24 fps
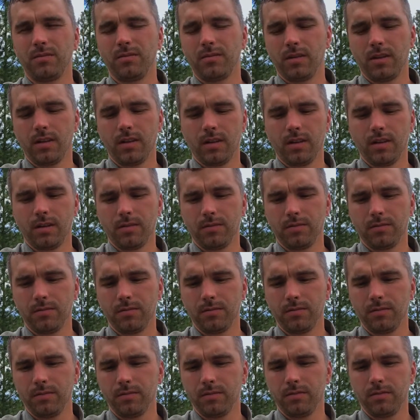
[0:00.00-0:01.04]

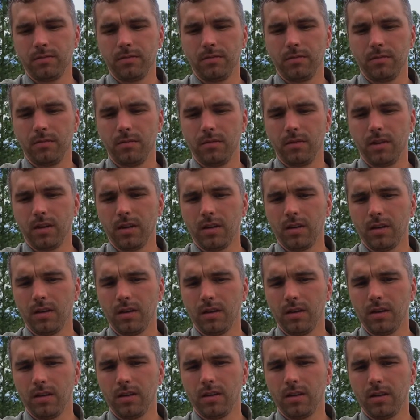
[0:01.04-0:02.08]
come
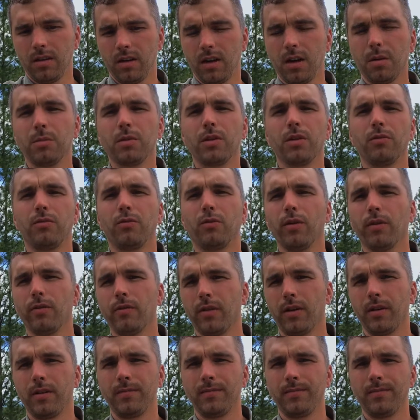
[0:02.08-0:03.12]
to the
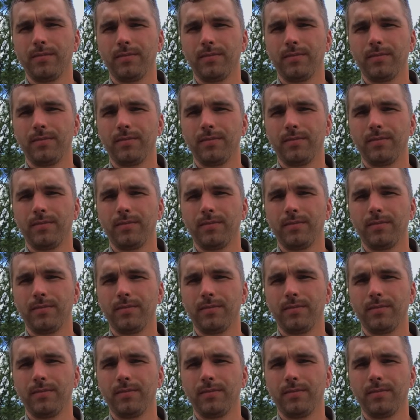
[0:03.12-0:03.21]
forefront,